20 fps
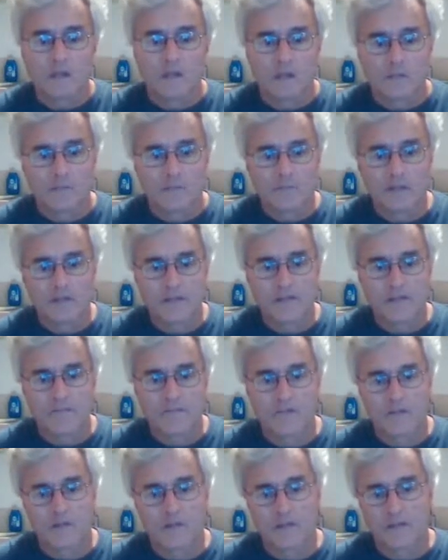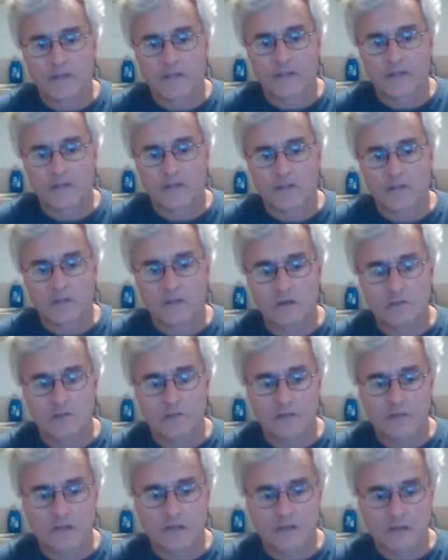Based from that got started
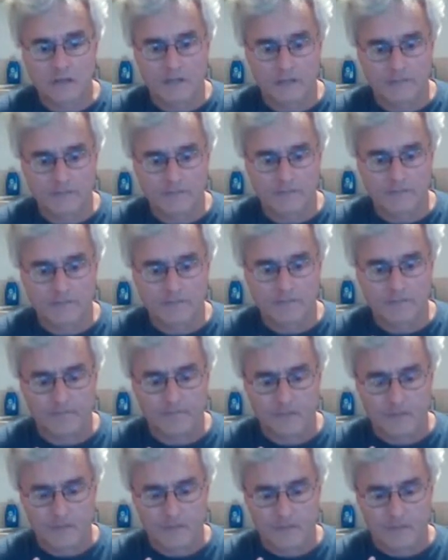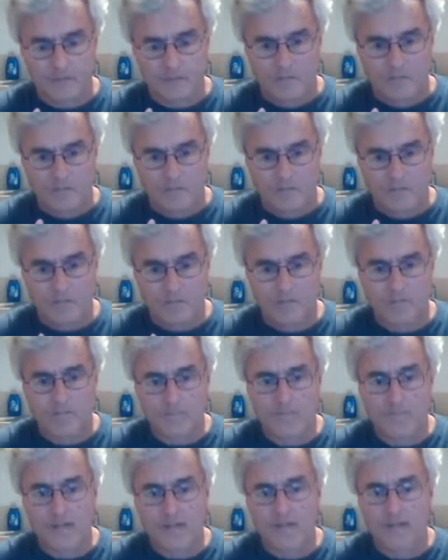by
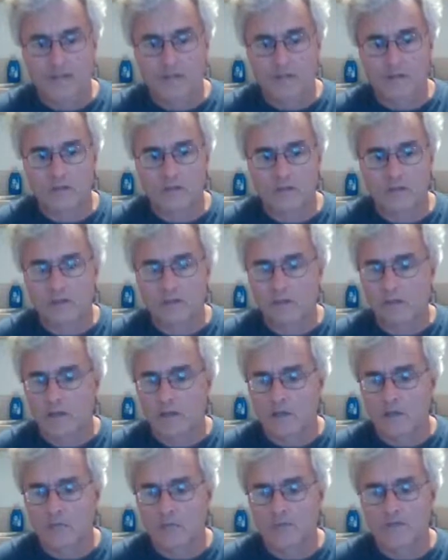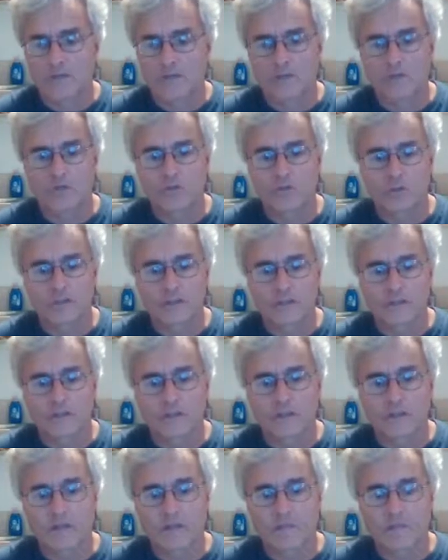Robert Bandler and Richard
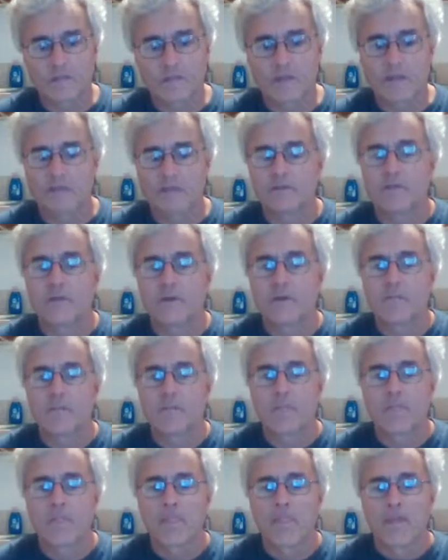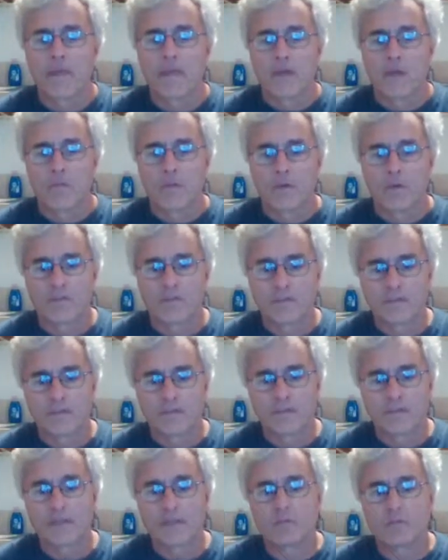Grinder, I believe. What they
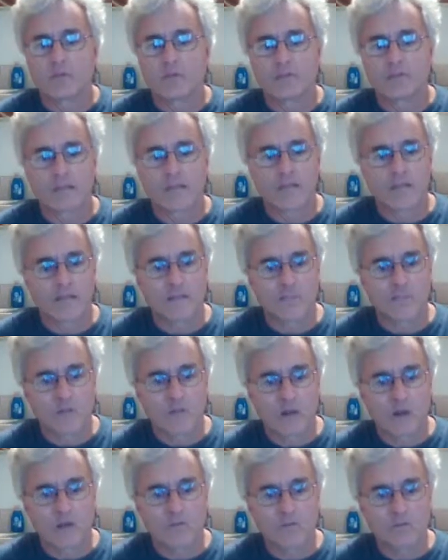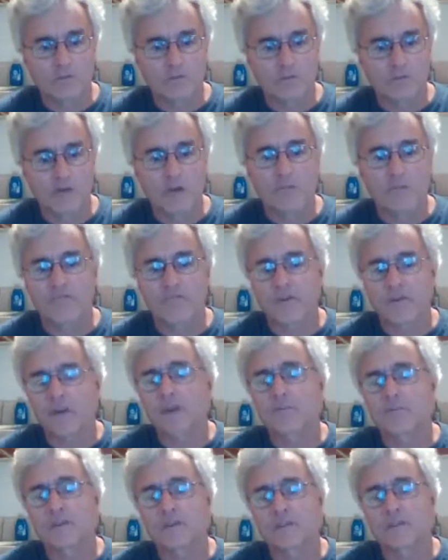did was they had modeled top
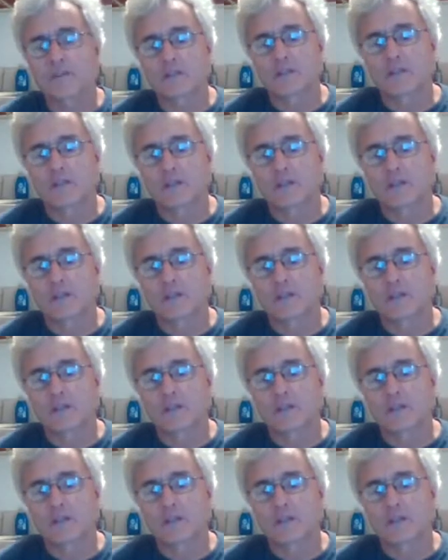therapists,